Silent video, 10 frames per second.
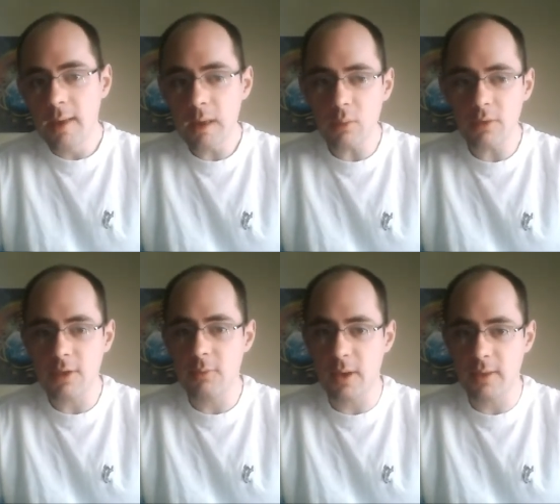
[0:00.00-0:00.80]
he was
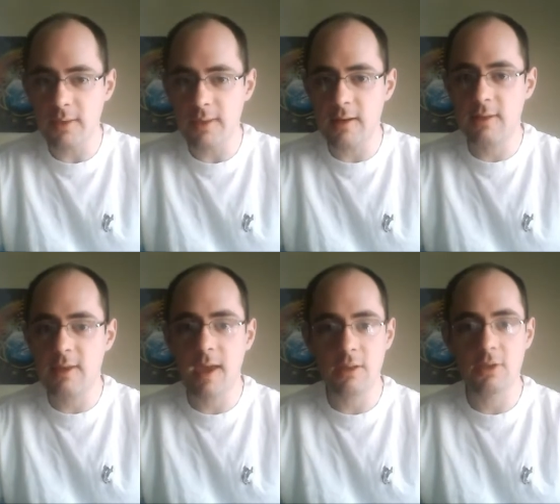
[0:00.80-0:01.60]
expecting that
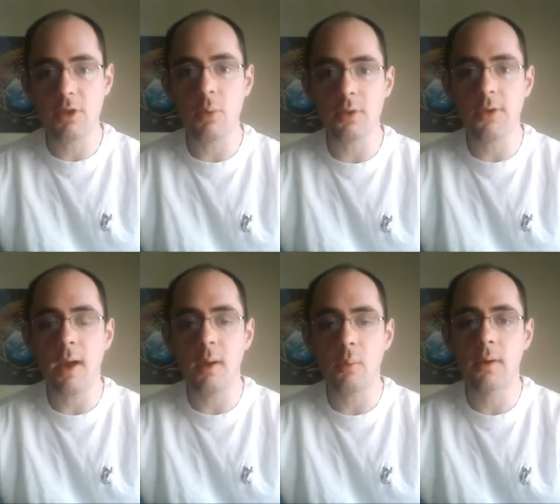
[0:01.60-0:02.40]
attack, and so was
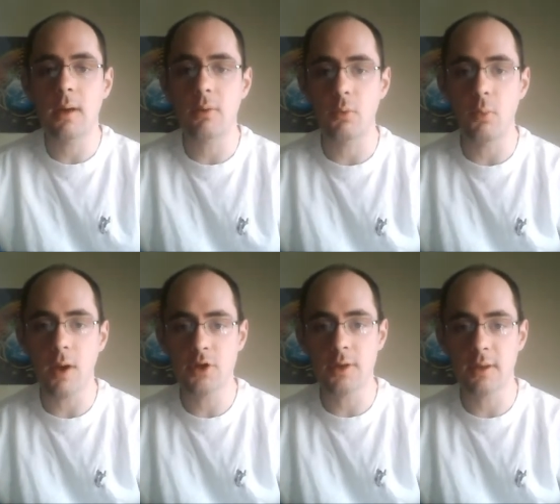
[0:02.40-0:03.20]
I when I was
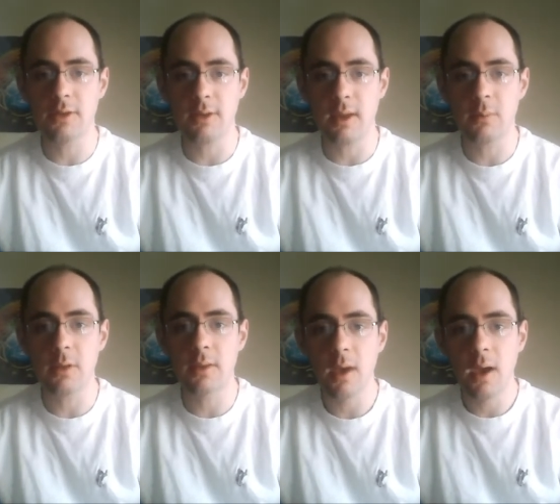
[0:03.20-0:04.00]
watching this
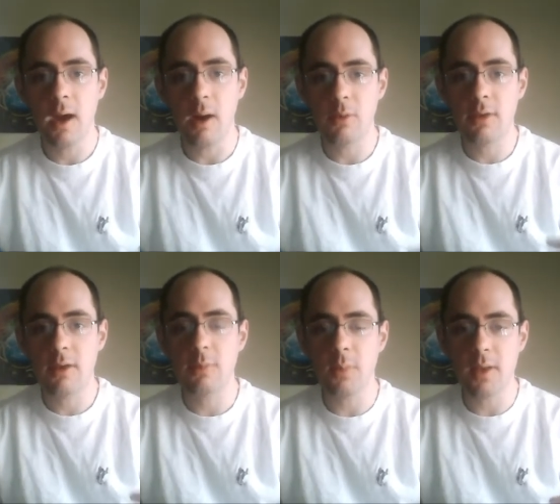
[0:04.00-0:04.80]
segment. I was
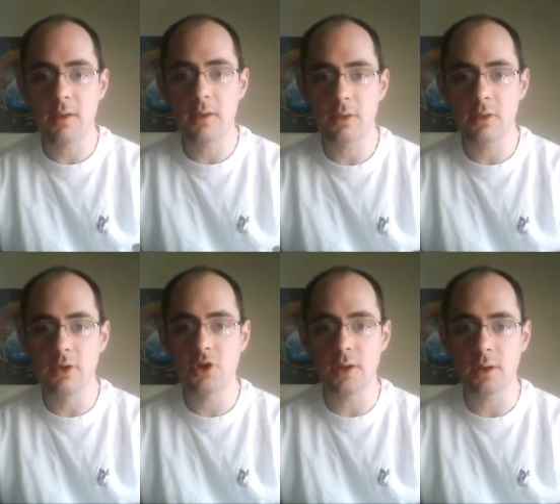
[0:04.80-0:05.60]
expecting
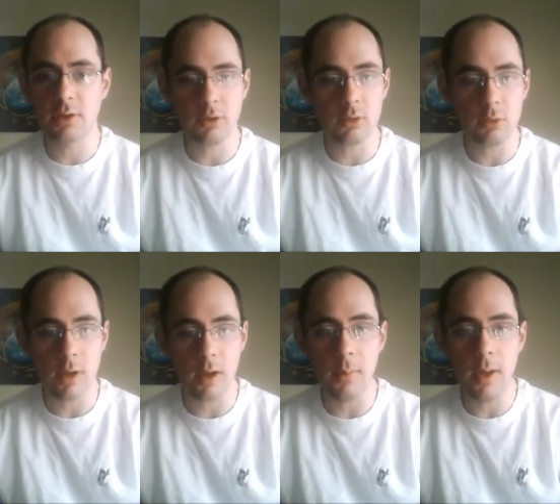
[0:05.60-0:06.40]
the Shield to
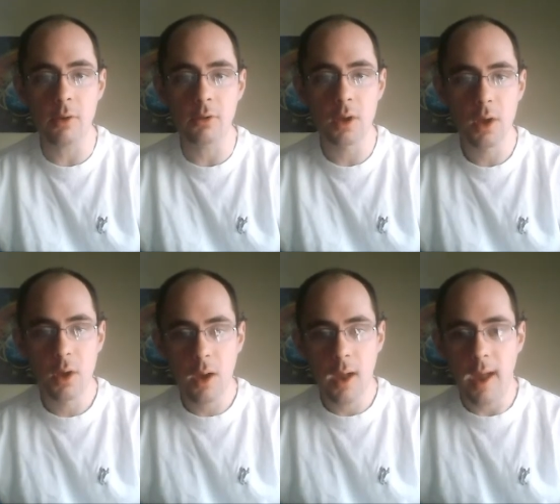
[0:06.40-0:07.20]
come out
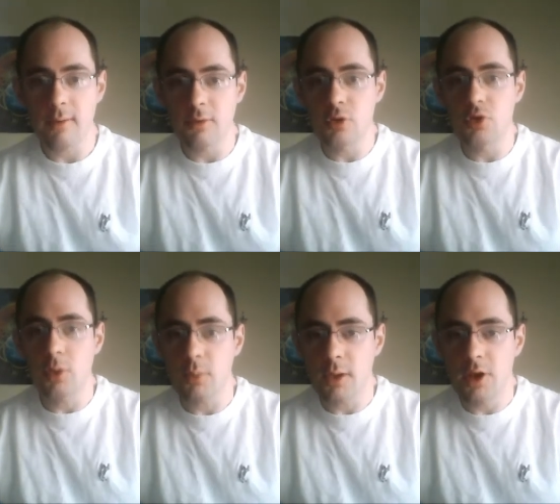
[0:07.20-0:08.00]
after
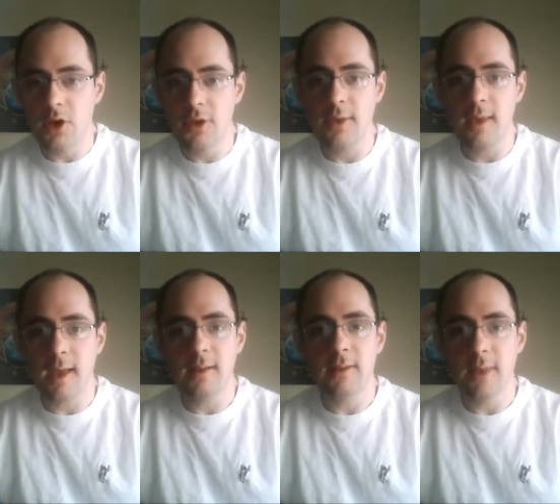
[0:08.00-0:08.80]
Triple H
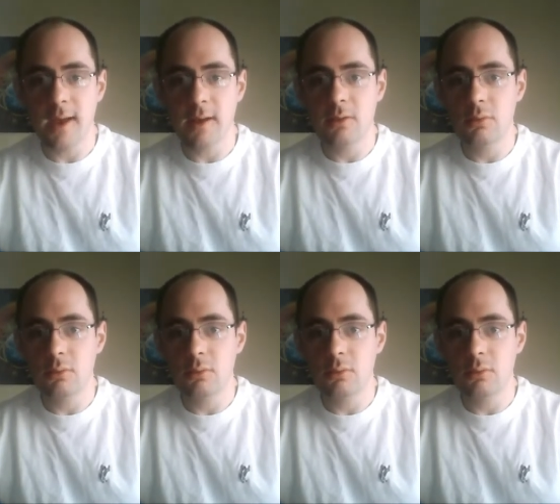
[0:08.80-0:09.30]
said that,